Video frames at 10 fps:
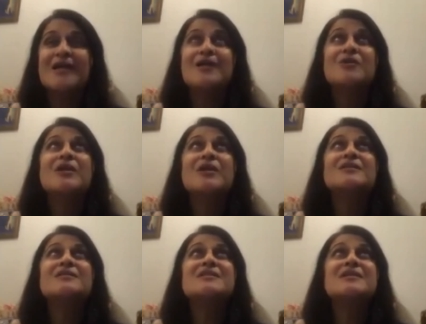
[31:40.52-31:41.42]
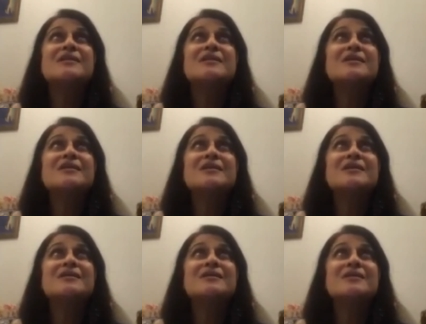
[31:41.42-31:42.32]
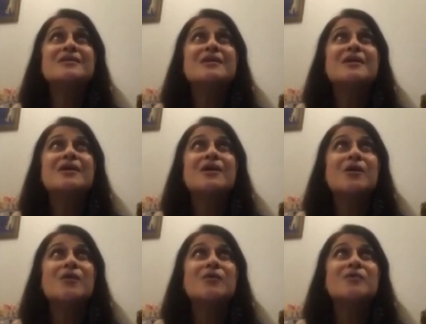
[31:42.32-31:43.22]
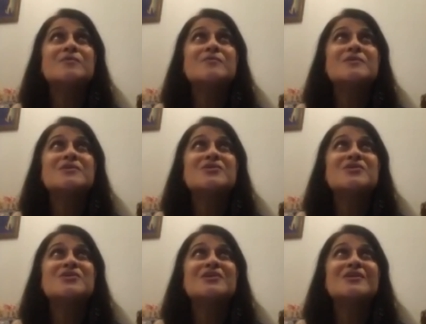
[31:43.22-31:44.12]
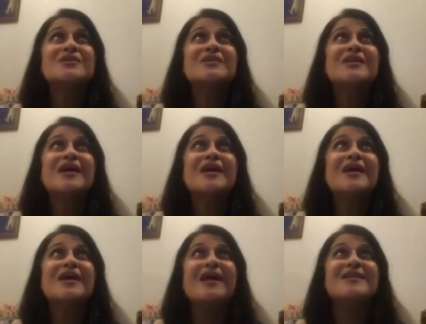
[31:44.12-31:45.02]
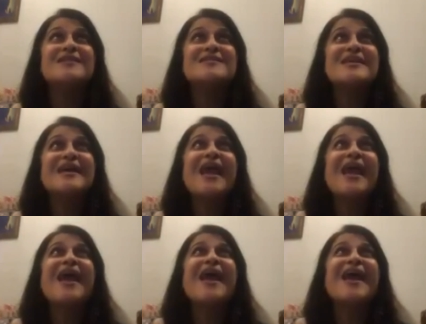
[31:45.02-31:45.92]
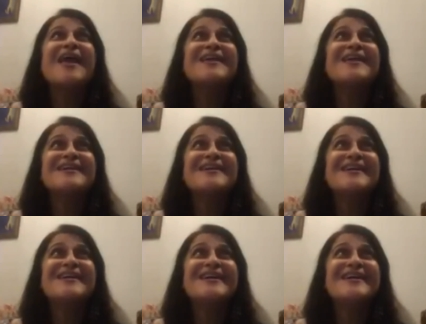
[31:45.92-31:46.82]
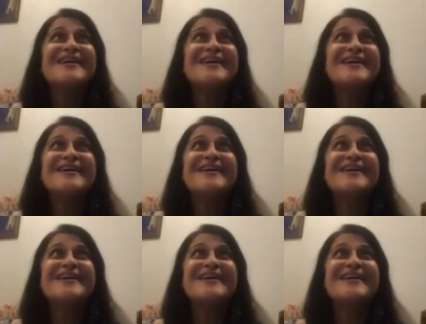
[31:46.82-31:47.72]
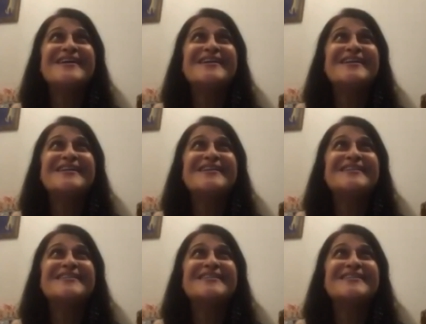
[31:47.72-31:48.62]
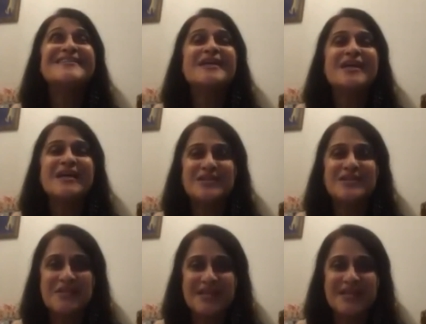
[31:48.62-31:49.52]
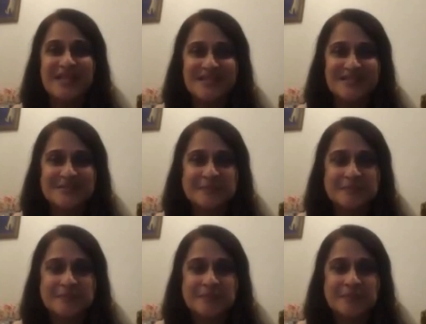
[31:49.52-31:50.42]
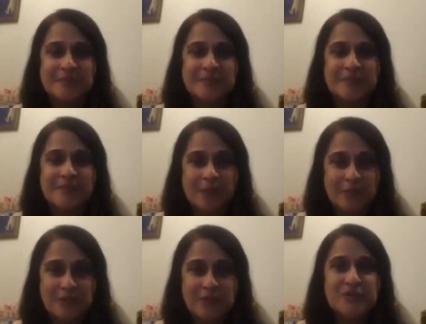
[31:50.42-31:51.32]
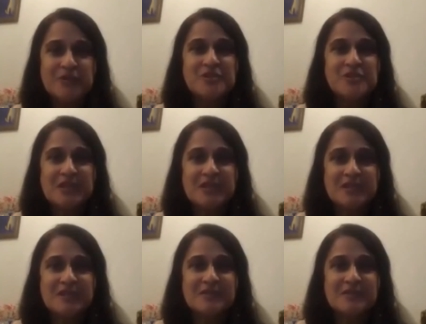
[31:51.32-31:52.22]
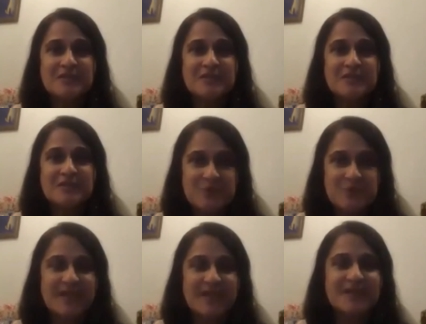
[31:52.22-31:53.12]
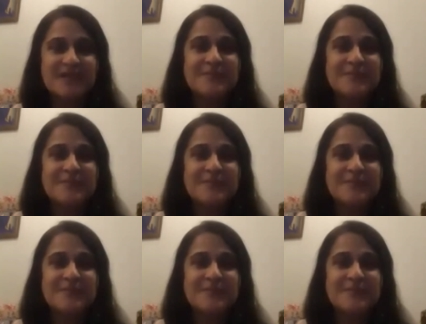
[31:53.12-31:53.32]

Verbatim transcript: look at the ceiling, hold the position, and say, yes, and relax. Can we do that together? Yes, we can.